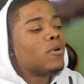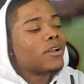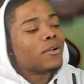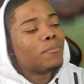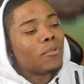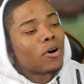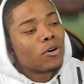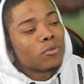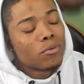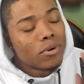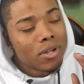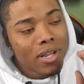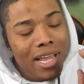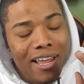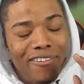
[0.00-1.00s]
of the bro.
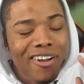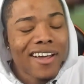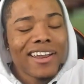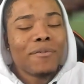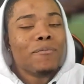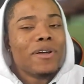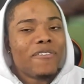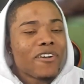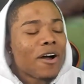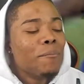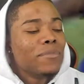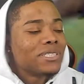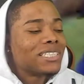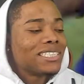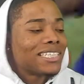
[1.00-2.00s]
If y'all didn't, if y'all
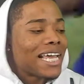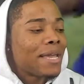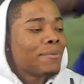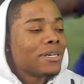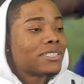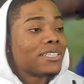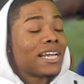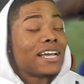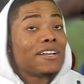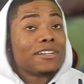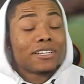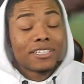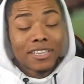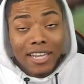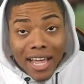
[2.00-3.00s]
missed this game yesterday,
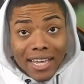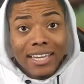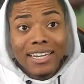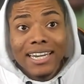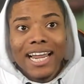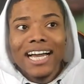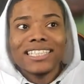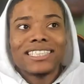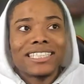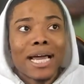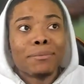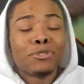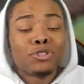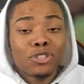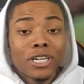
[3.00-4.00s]
luckily I
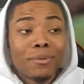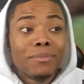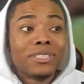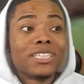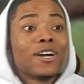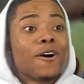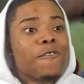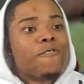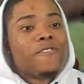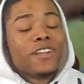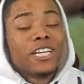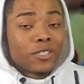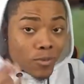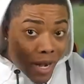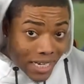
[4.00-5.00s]
stopped streaming to go
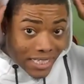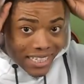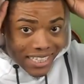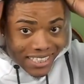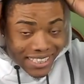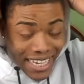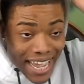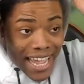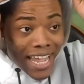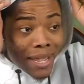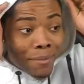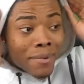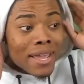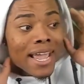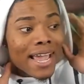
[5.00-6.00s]
finish watching this
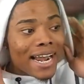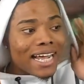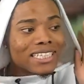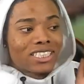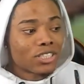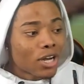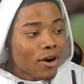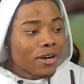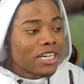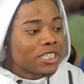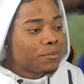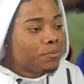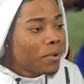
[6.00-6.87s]
game, and I saw this.